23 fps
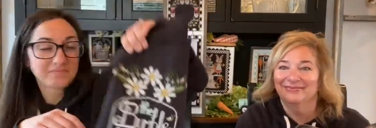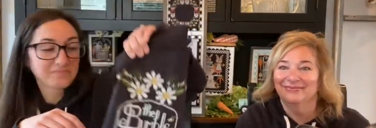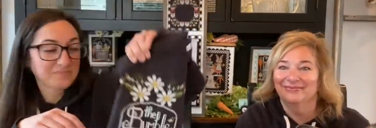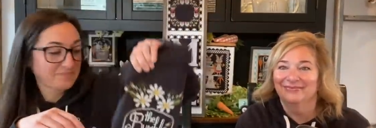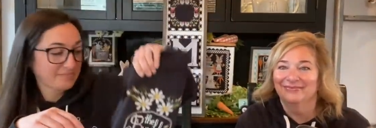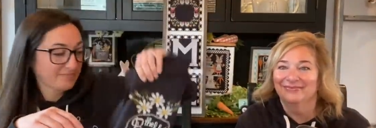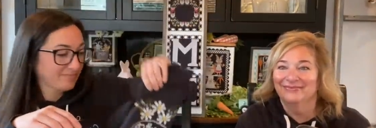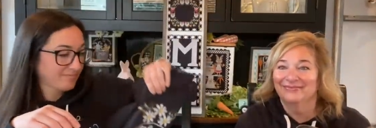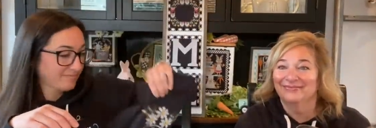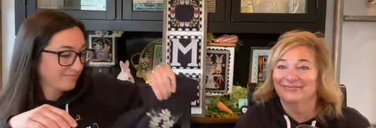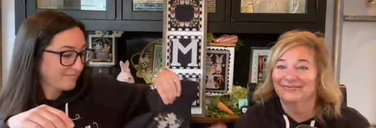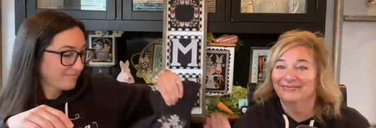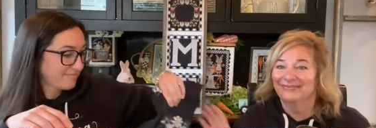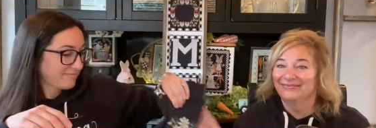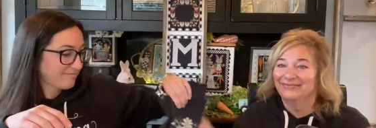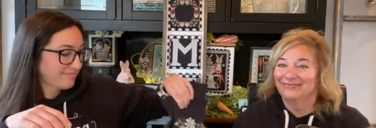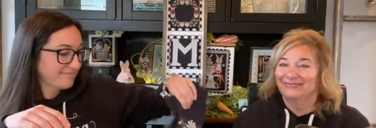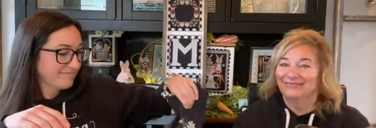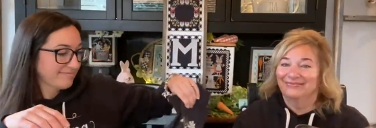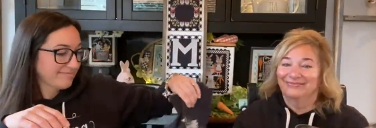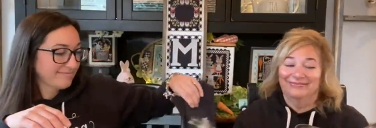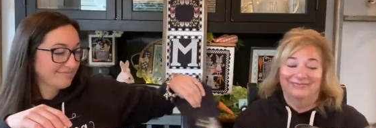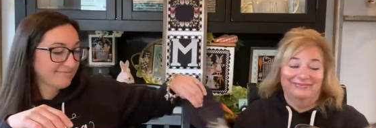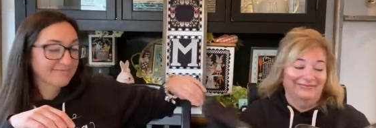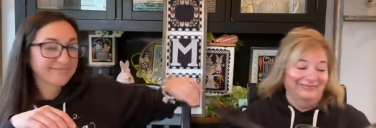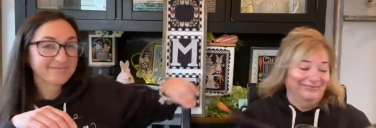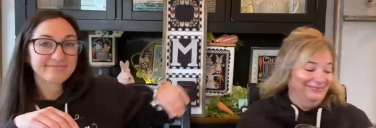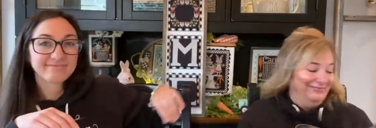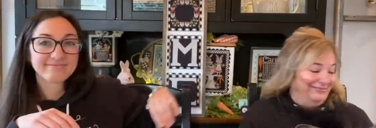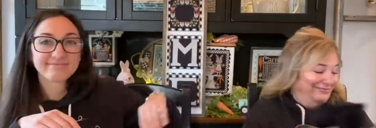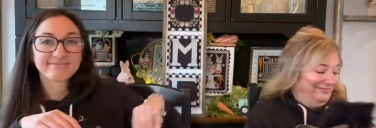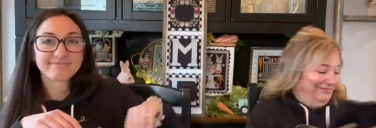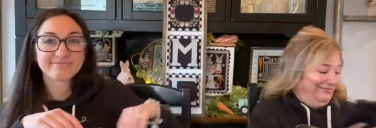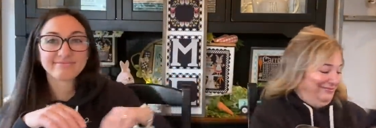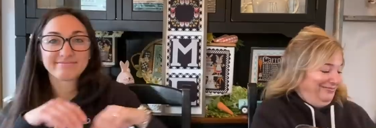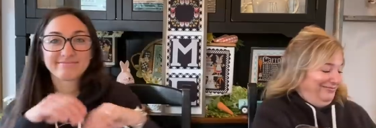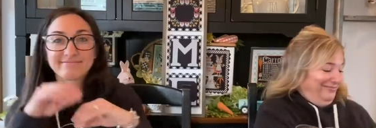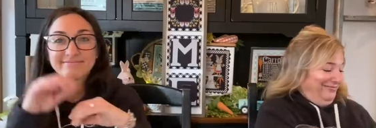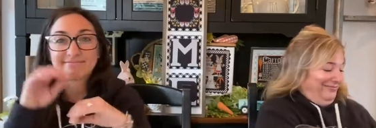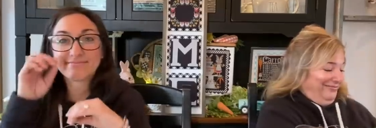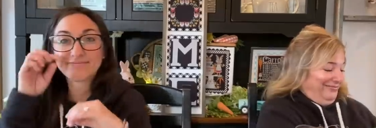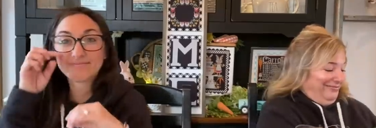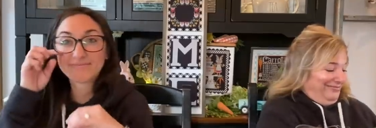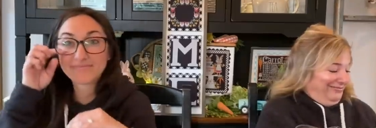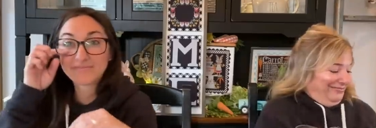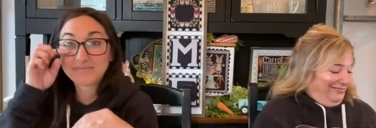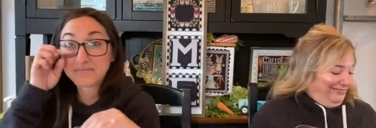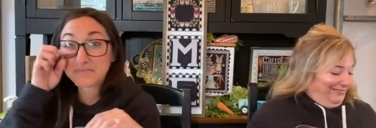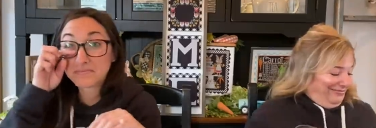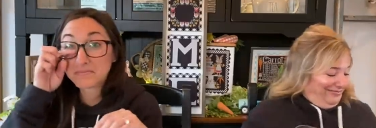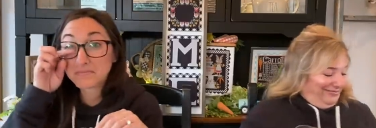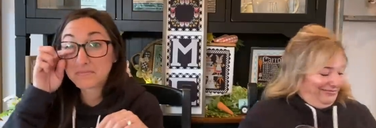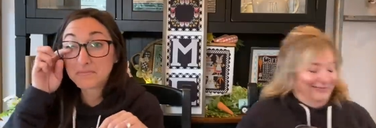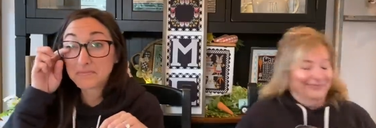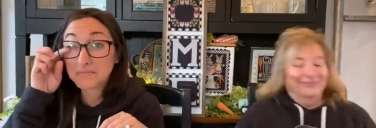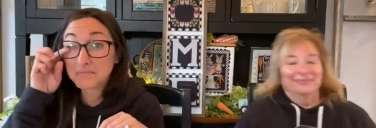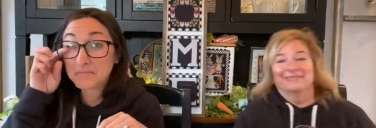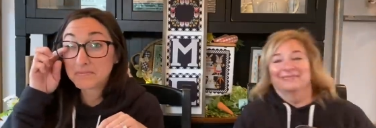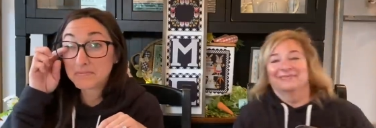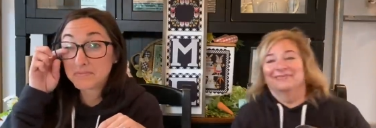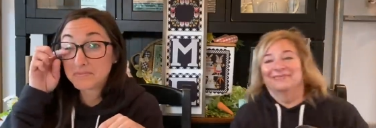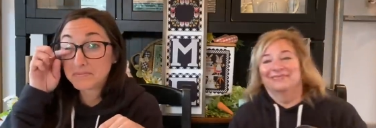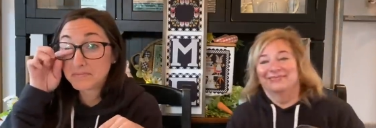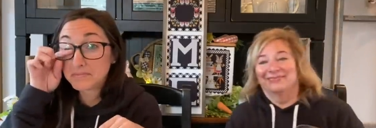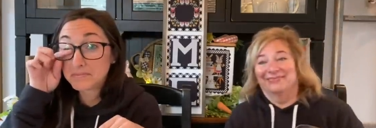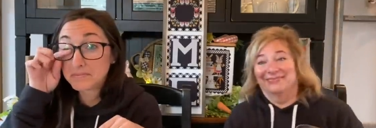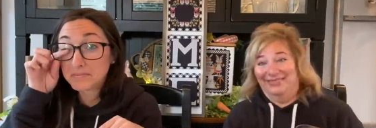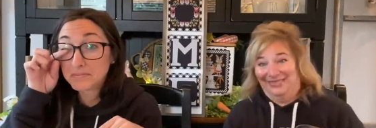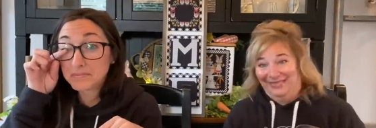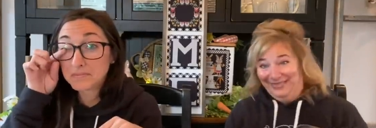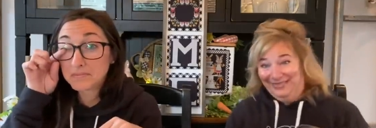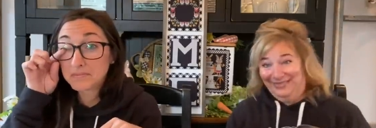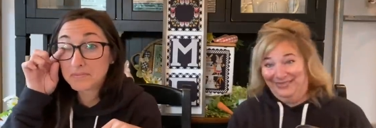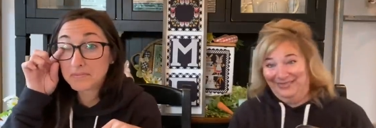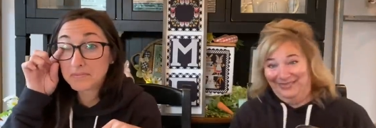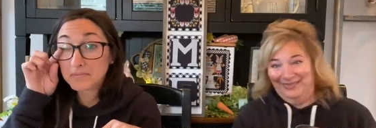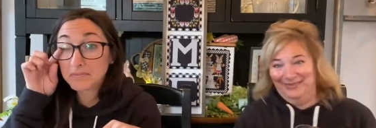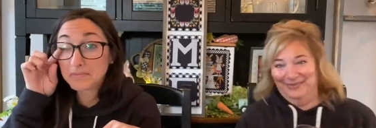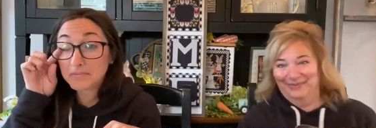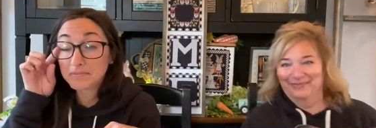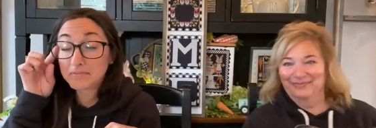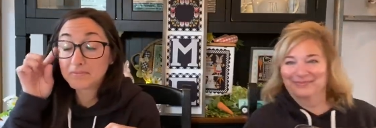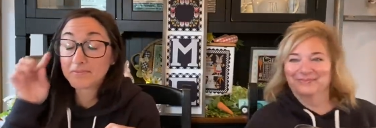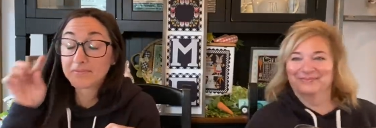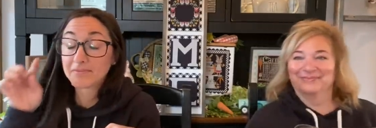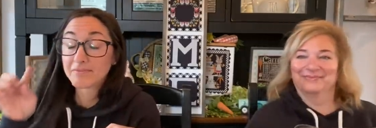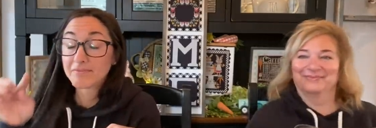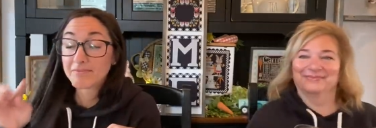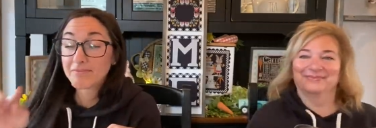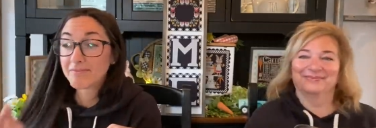[no speech]